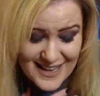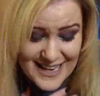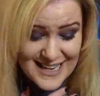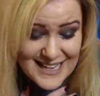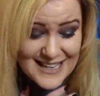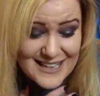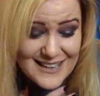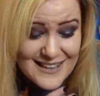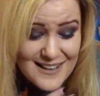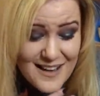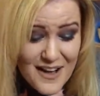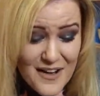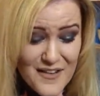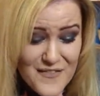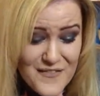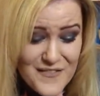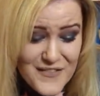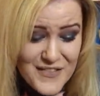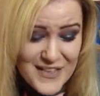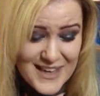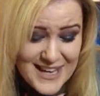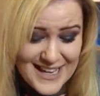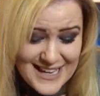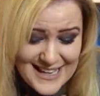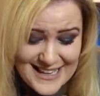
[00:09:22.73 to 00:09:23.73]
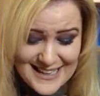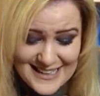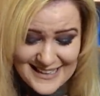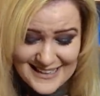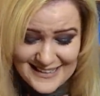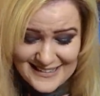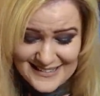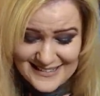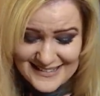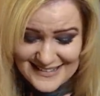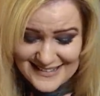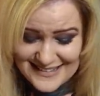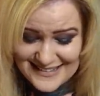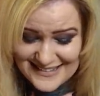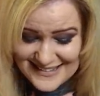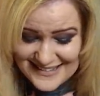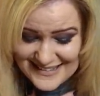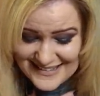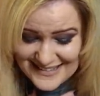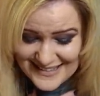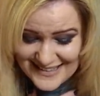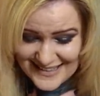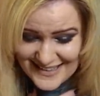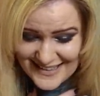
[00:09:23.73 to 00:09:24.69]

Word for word: I love these.